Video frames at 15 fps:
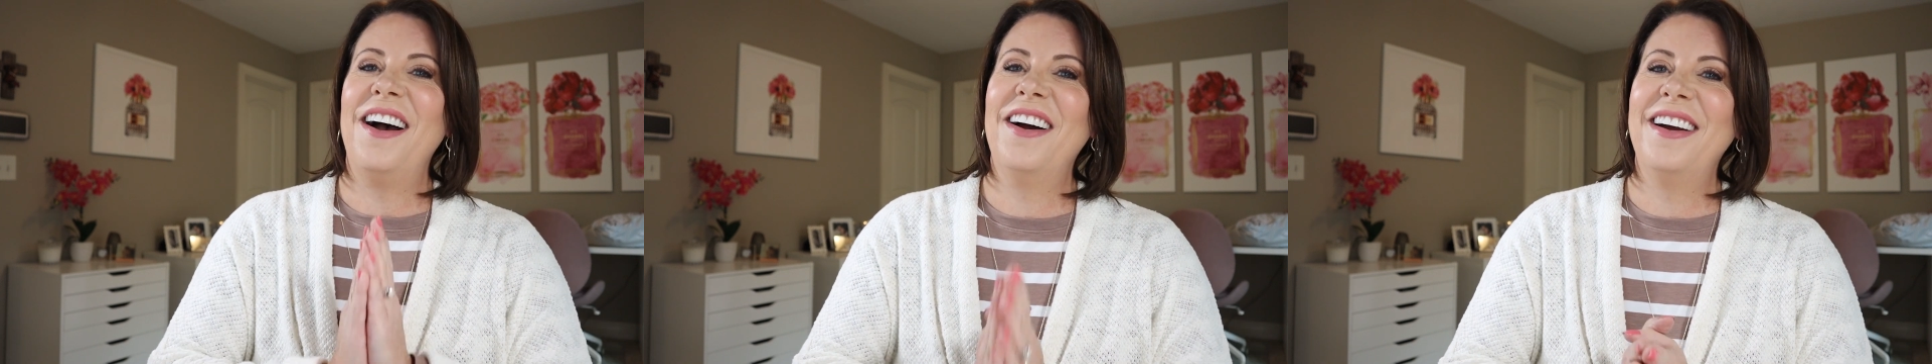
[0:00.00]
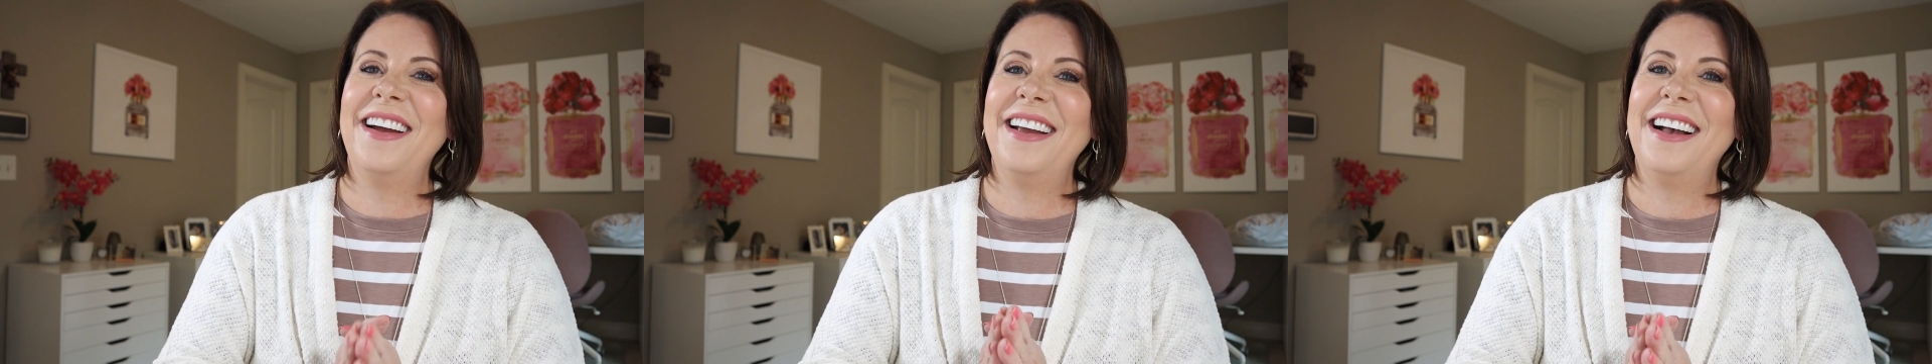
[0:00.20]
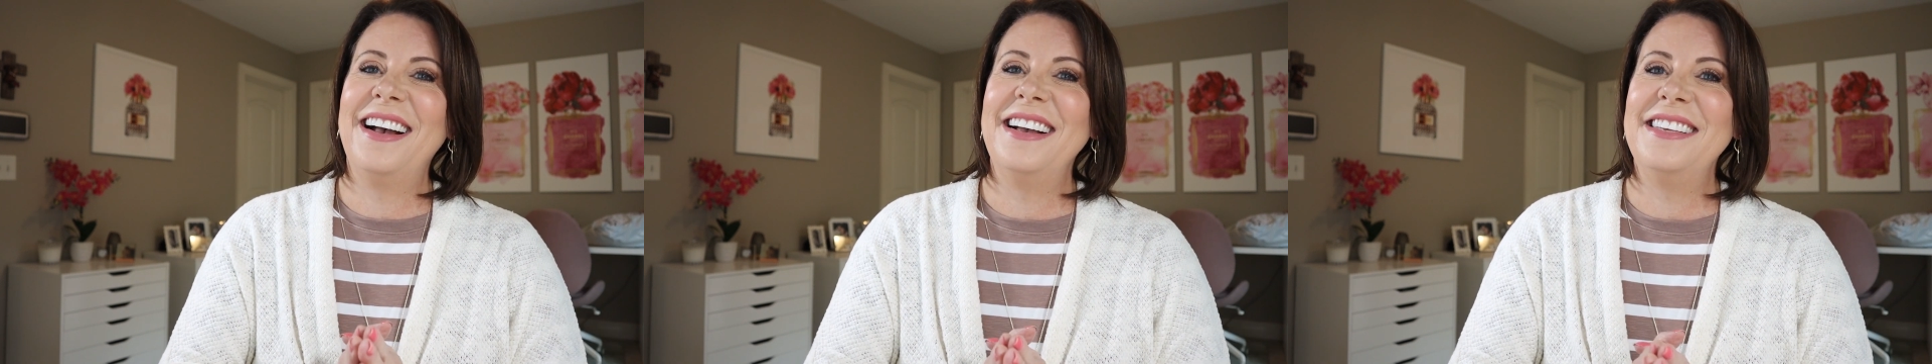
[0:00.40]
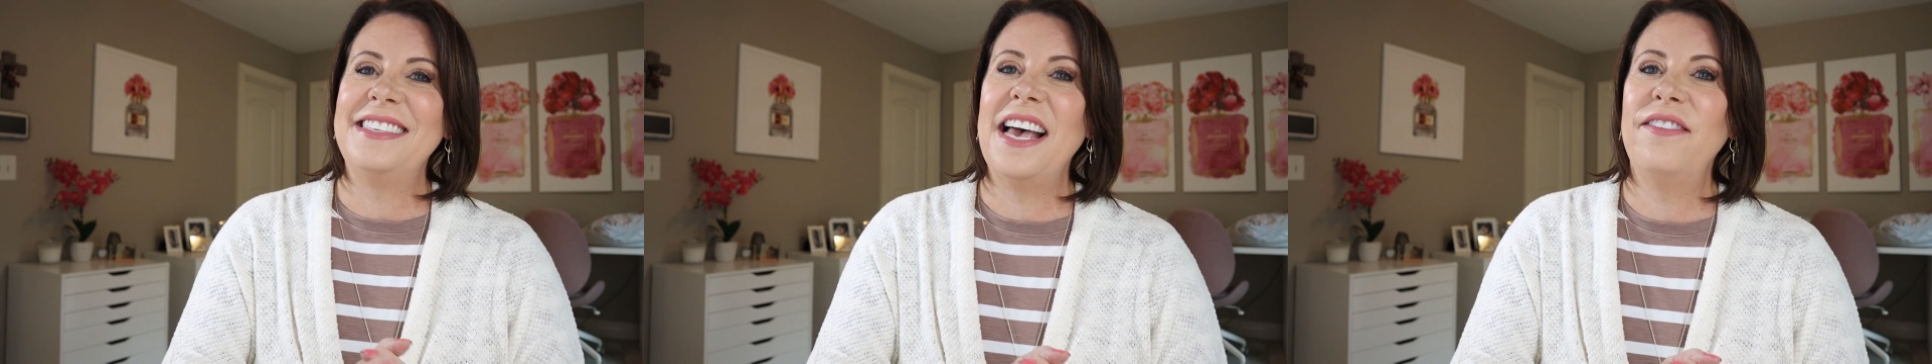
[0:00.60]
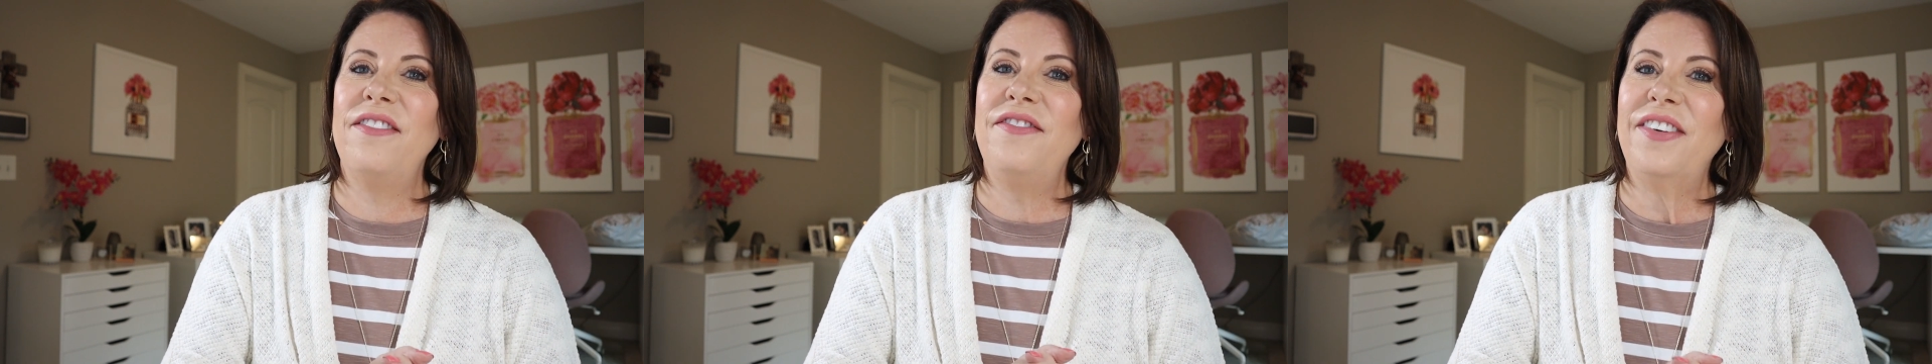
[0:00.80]
All right,
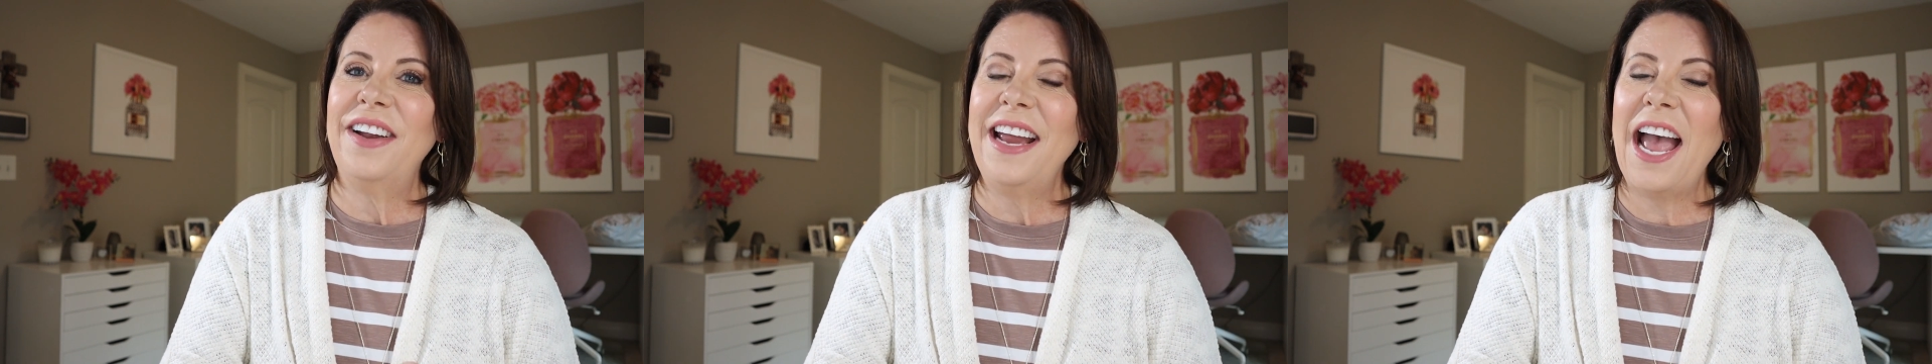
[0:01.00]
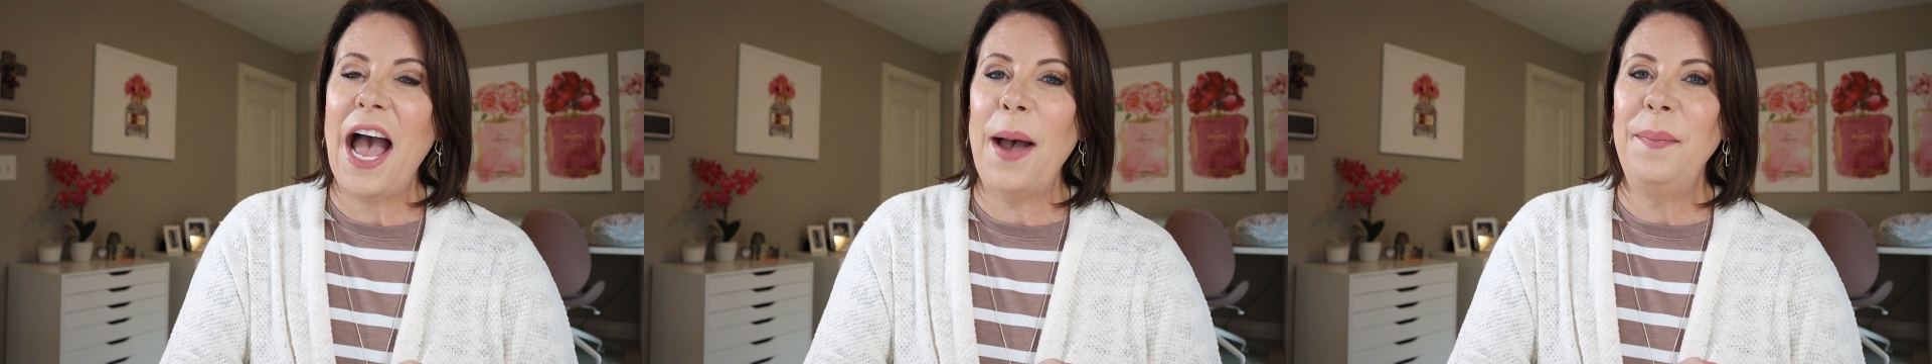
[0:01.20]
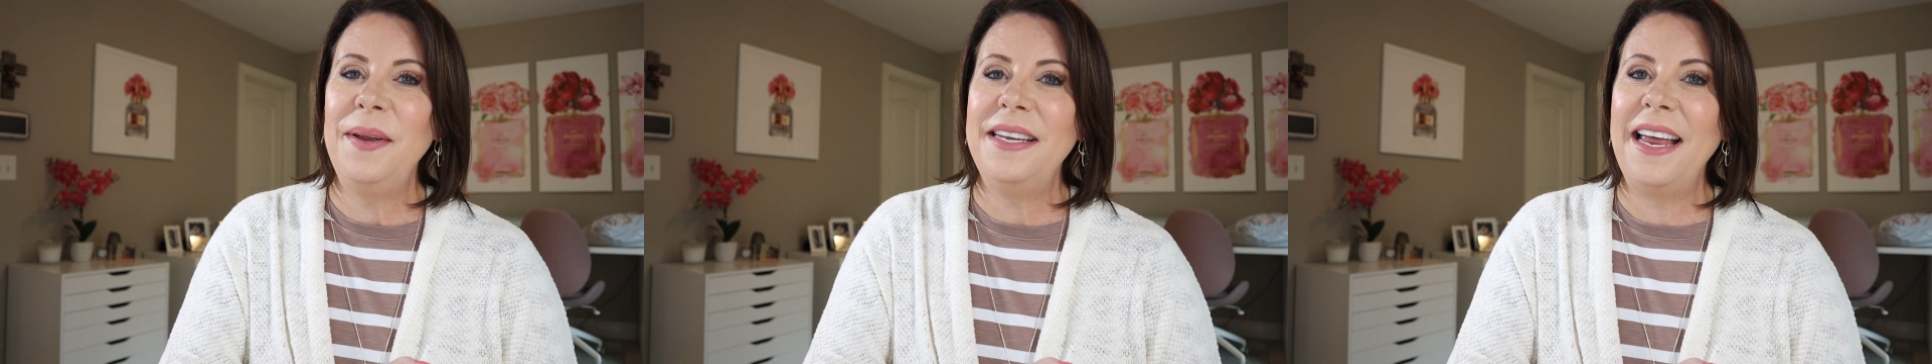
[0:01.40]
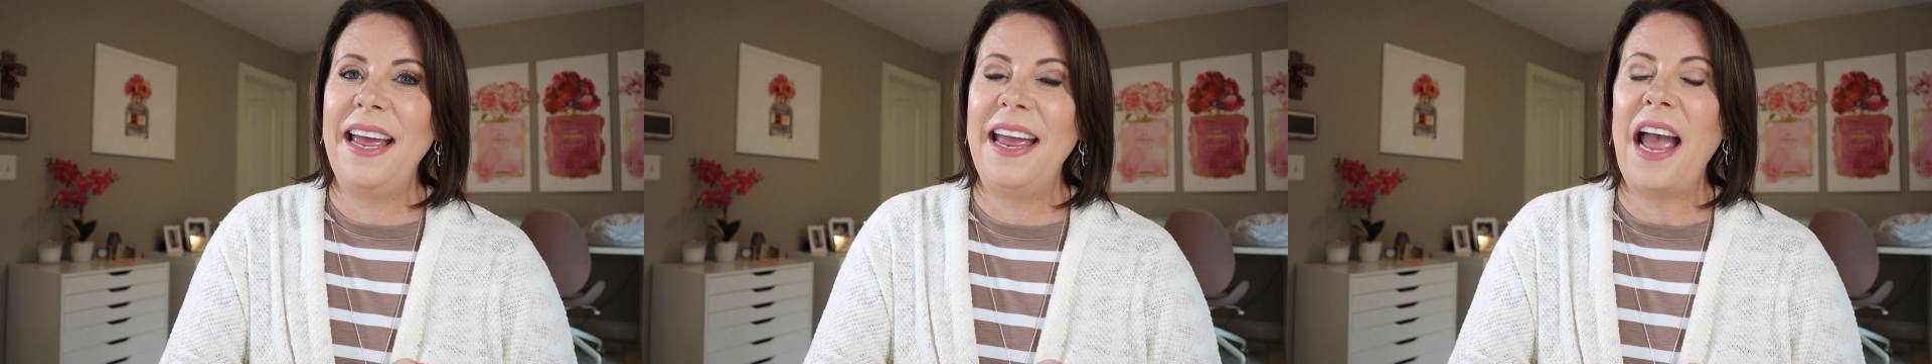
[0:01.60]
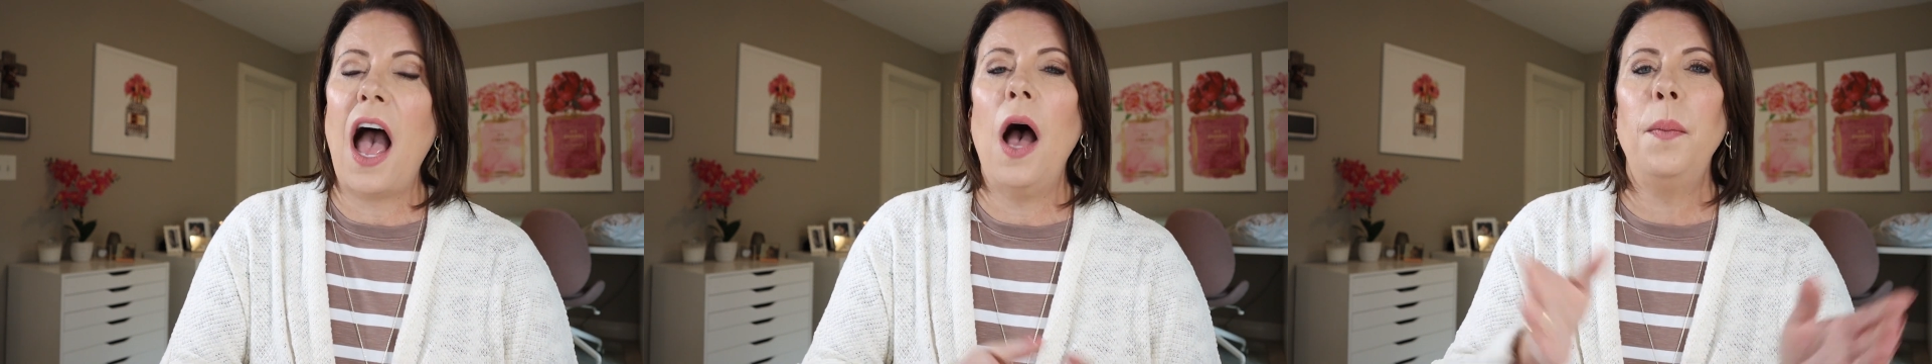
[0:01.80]
guys, have a very happy day.